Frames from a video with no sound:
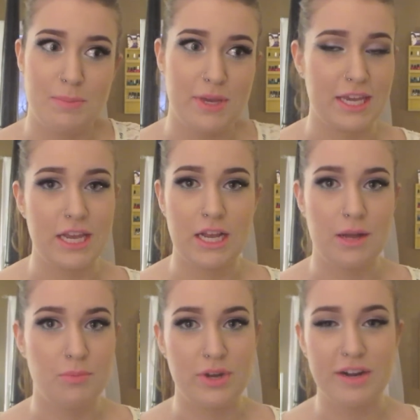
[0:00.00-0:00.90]
picking
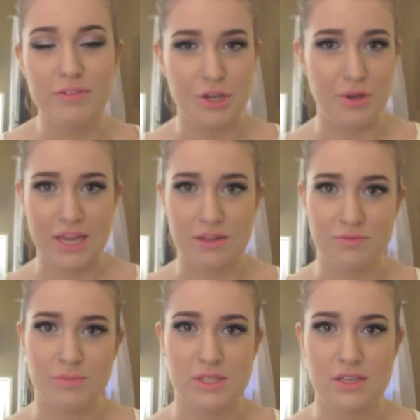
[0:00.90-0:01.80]
up whatever you can
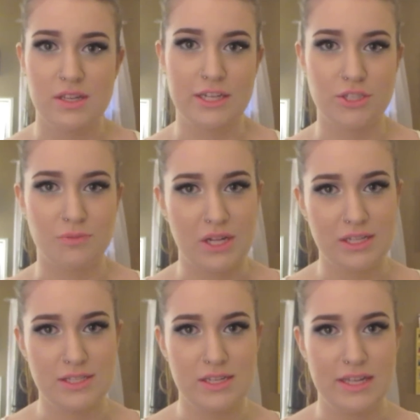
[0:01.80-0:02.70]
from this collection
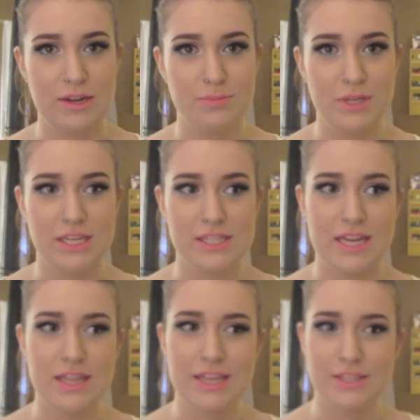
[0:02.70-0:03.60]
while it's still out, because
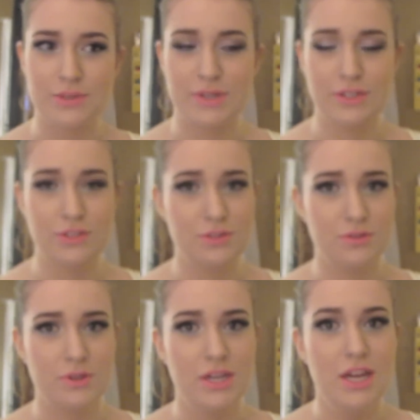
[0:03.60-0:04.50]
I think it's going
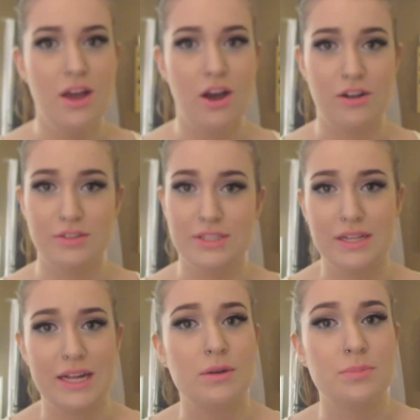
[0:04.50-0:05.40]
to all
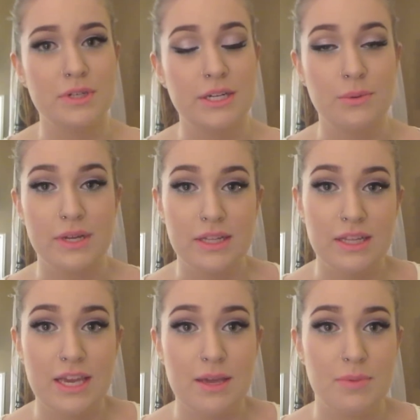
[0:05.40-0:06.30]
sell out pretty
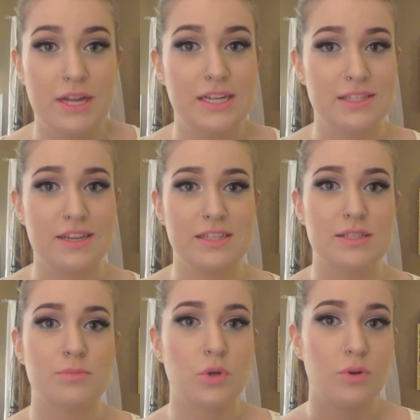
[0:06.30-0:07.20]
quickly, but it's got
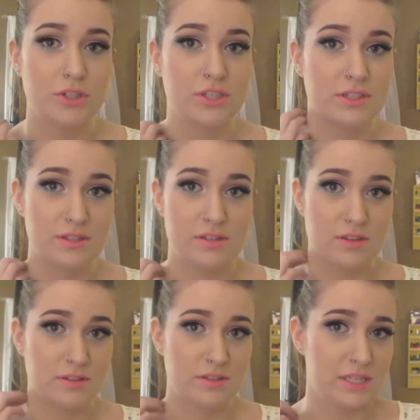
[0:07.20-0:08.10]
some
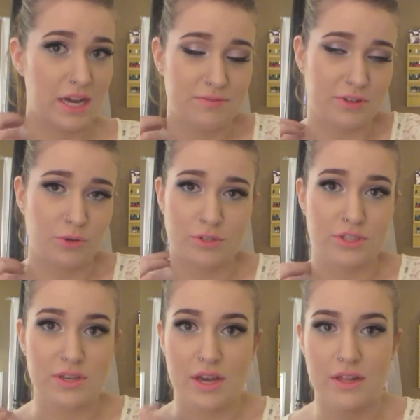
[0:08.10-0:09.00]
gorgeous stuff and
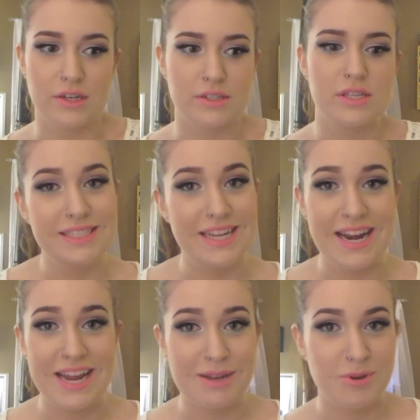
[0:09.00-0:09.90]
gorgeous colors.
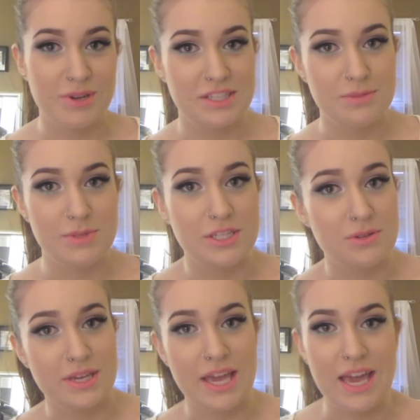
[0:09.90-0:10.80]
Today I'm going to be
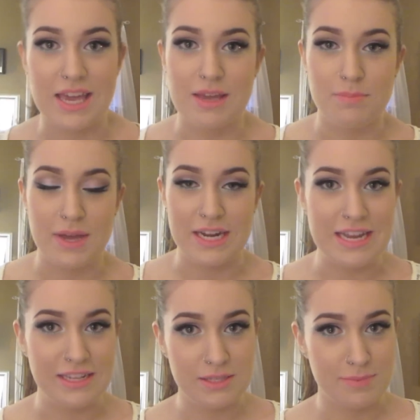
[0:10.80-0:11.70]
doing a
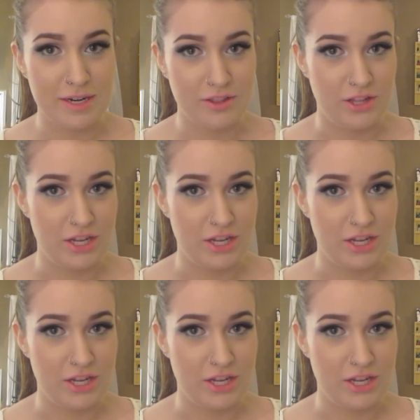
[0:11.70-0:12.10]
Betty inspired